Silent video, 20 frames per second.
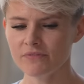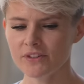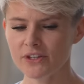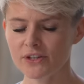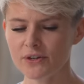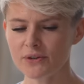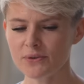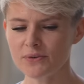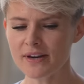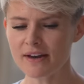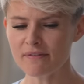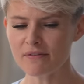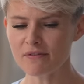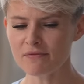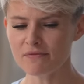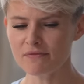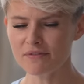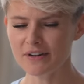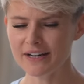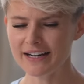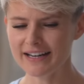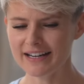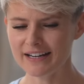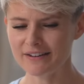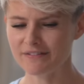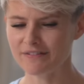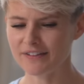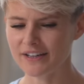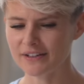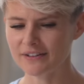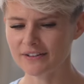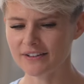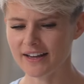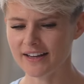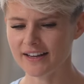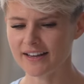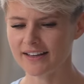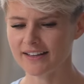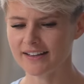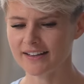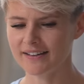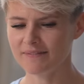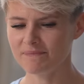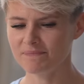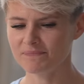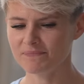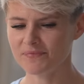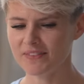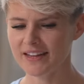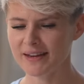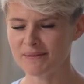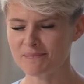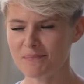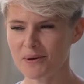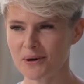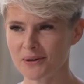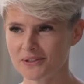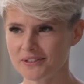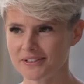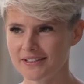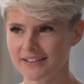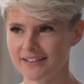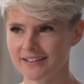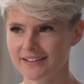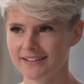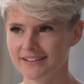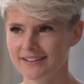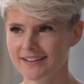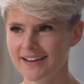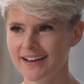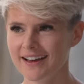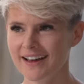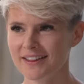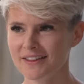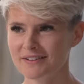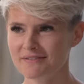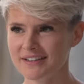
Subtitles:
you never really feel like a imposter. And